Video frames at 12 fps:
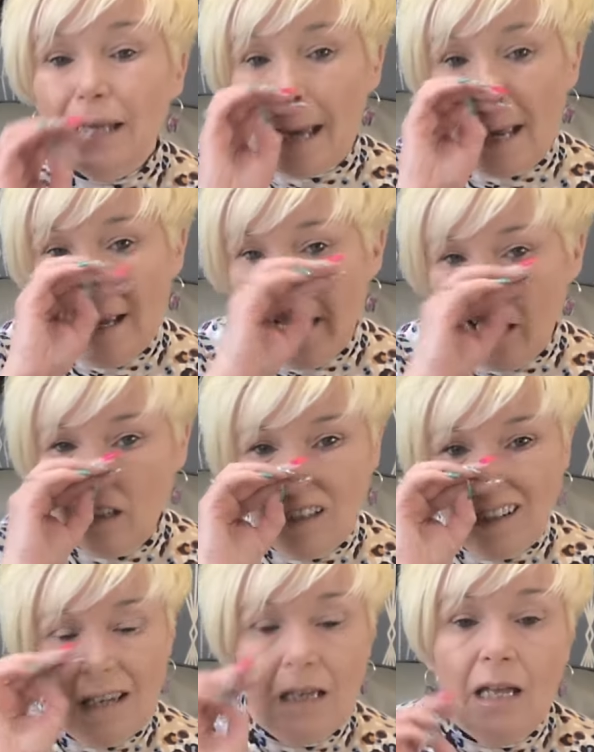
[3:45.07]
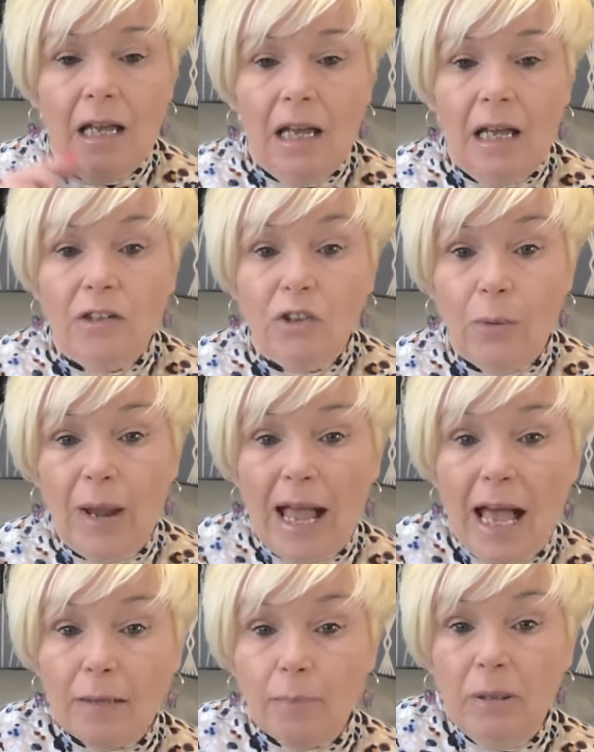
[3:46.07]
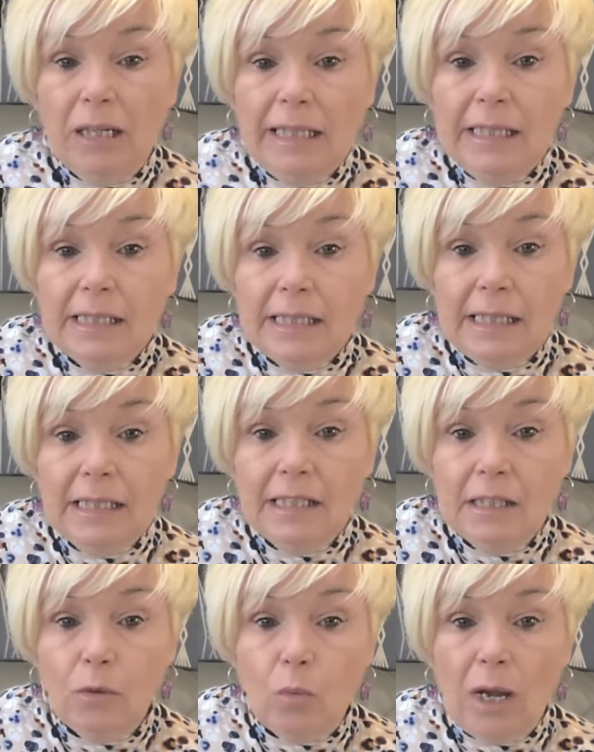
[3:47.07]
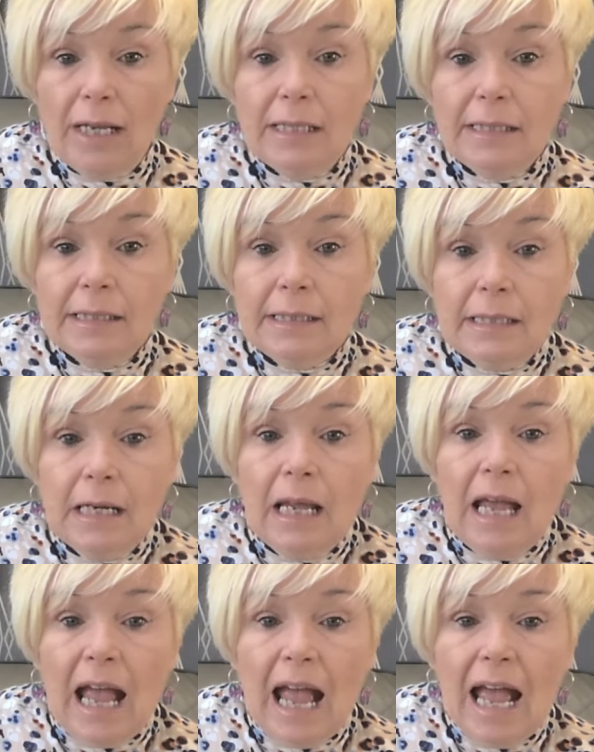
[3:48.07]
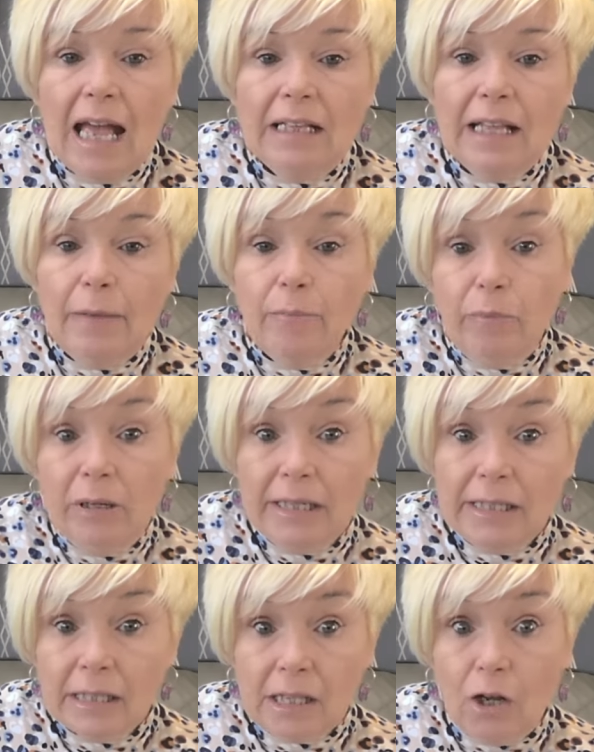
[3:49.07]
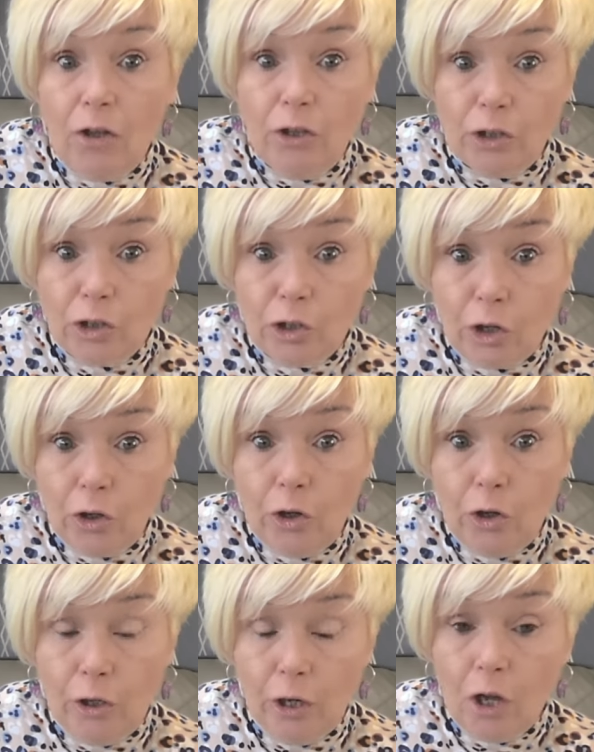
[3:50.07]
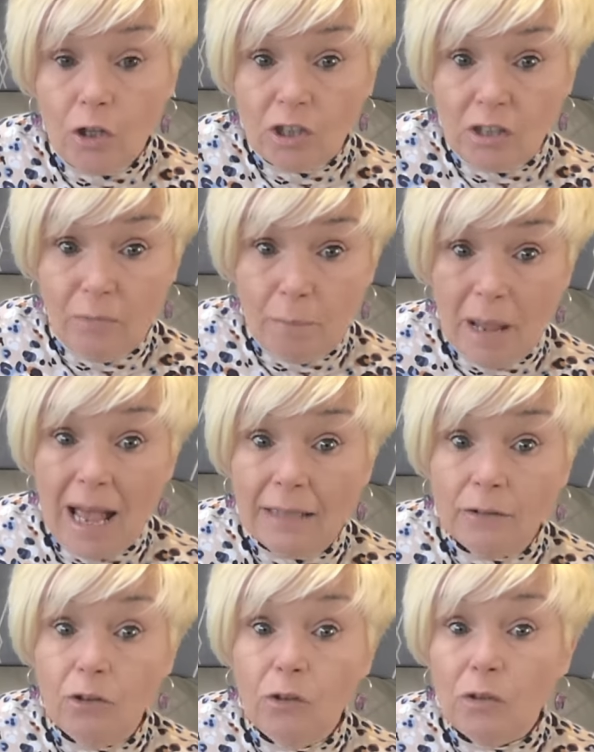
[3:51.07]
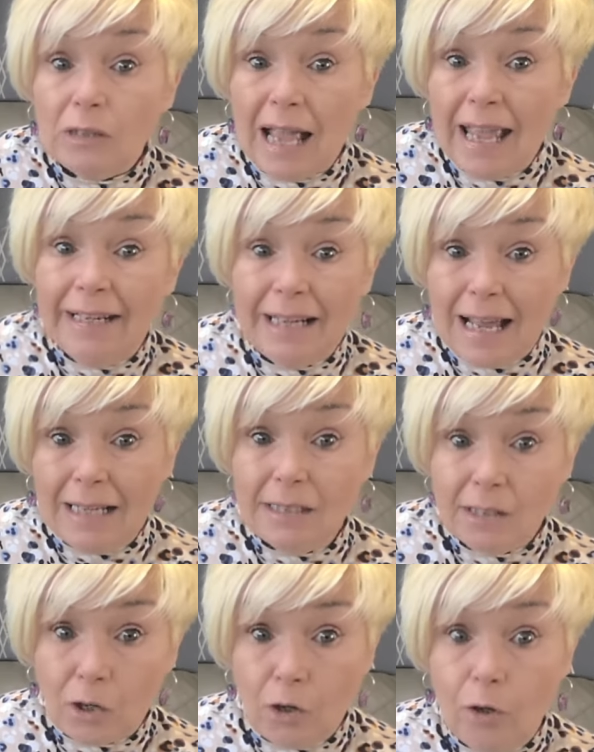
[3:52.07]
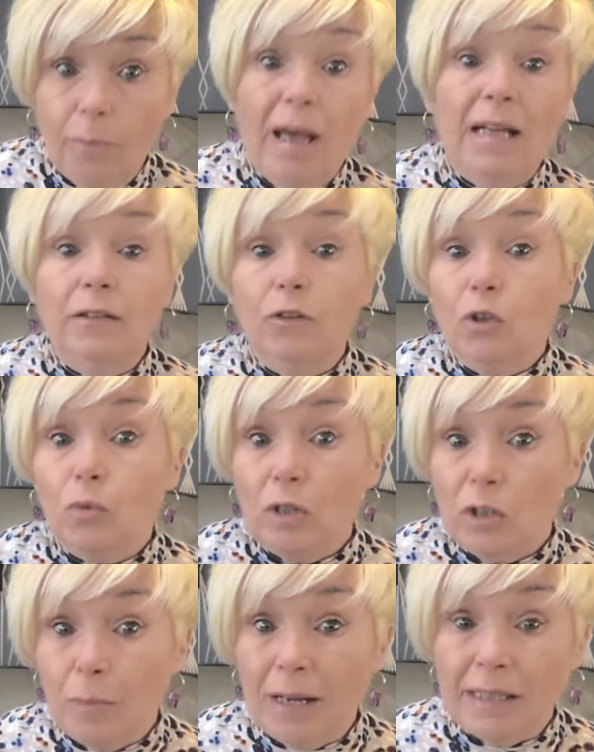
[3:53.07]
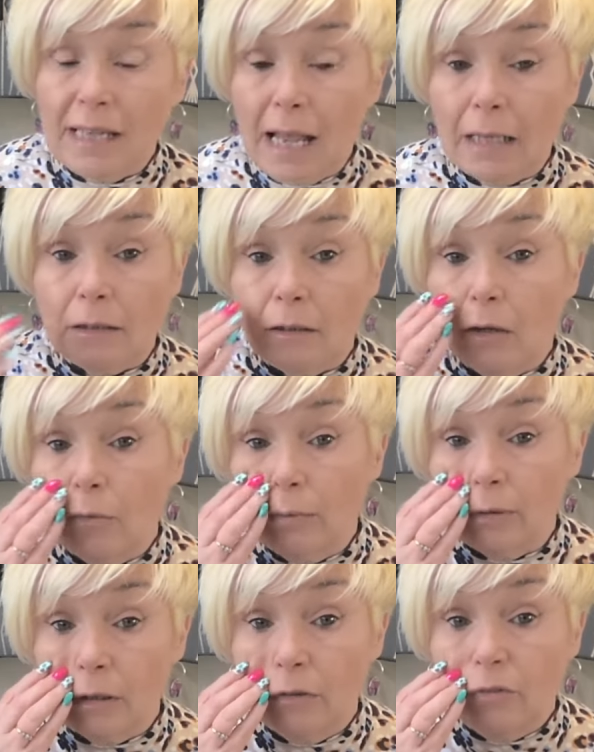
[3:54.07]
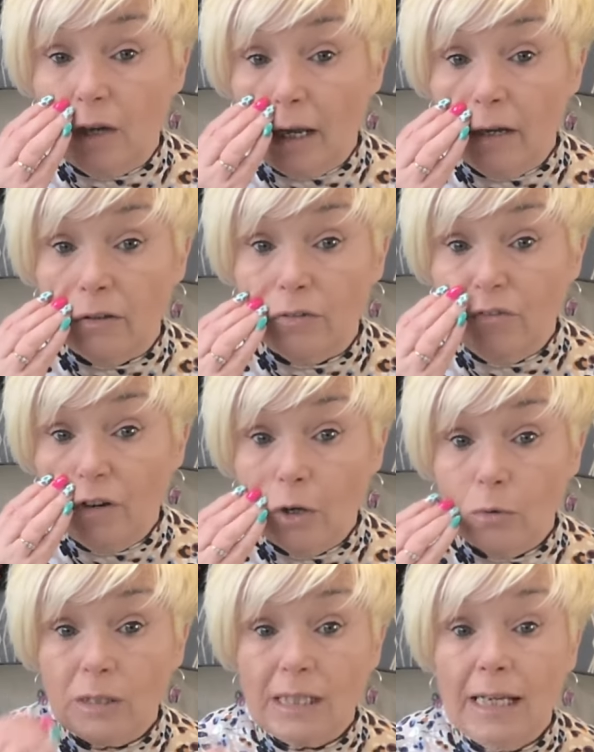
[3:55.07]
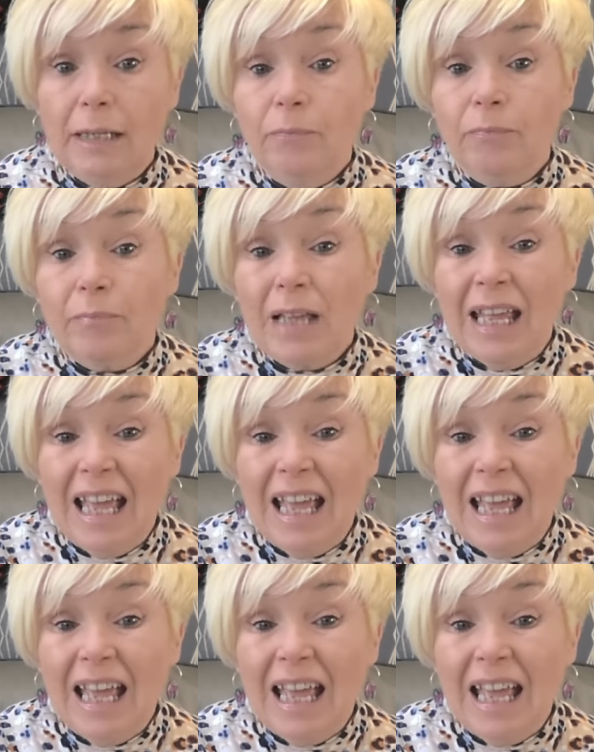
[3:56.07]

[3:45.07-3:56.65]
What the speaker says: Yeah. So it had pleats into the waist and then pleats on the skirt, lots of panels, A-line skirt panels, which meant it was lovely and floaty.